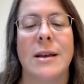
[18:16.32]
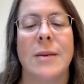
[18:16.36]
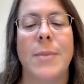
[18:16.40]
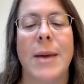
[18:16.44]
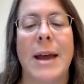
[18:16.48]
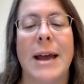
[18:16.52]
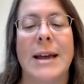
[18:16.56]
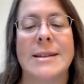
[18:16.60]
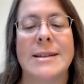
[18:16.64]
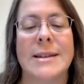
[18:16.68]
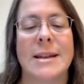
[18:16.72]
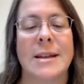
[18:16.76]

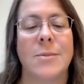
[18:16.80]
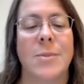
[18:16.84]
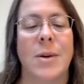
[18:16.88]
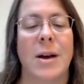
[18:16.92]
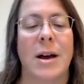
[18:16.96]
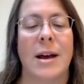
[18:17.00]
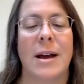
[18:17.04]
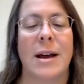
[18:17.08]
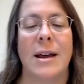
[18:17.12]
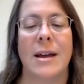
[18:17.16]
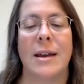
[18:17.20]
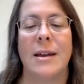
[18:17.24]
passing
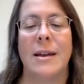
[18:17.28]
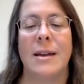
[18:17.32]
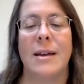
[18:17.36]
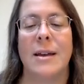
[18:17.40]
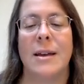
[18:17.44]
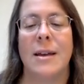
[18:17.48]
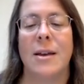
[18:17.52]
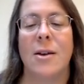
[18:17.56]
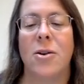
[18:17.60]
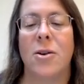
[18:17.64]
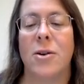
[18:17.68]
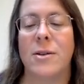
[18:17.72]
by
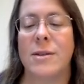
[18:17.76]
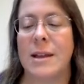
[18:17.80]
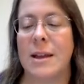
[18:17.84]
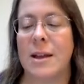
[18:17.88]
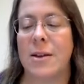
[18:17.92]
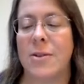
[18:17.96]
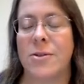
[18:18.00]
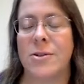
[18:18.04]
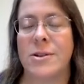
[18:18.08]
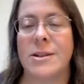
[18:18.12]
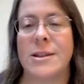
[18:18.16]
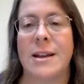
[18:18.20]
on the
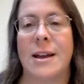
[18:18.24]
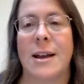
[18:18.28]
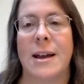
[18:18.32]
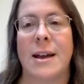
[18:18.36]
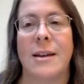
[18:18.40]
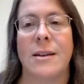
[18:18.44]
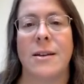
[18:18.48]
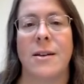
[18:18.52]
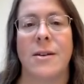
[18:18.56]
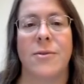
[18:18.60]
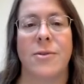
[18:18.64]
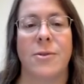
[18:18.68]
other
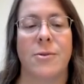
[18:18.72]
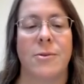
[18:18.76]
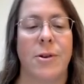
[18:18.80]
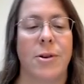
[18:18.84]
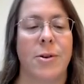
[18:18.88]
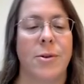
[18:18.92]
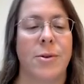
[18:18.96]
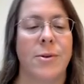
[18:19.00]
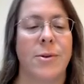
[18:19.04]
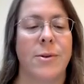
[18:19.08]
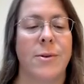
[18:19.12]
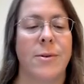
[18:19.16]
side of the
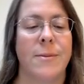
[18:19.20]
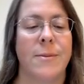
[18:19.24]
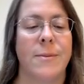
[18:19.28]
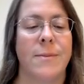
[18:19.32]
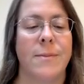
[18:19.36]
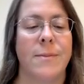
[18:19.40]
road.